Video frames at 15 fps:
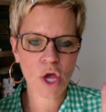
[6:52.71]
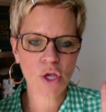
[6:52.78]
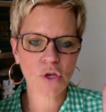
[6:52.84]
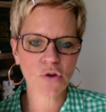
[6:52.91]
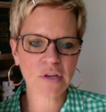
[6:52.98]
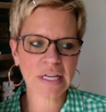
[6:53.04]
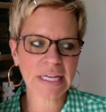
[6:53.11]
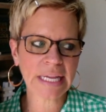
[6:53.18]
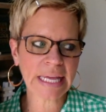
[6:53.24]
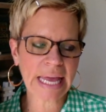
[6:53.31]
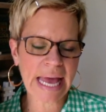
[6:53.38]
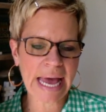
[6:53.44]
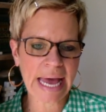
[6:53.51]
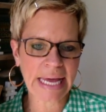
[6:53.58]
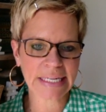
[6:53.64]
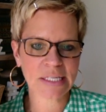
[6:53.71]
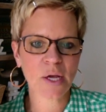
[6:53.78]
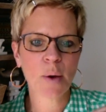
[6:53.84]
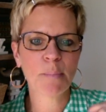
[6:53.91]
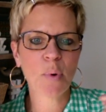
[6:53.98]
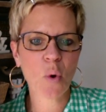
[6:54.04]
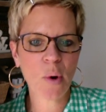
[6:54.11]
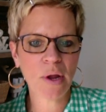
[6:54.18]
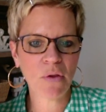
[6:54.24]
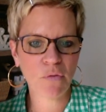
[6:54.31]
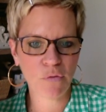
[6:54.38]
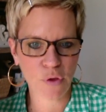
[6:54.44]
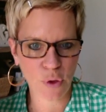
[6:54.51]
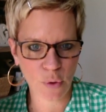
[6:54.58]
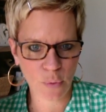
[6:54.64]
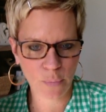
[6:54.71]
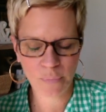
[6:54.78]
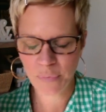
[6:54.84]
you're getting at point of view.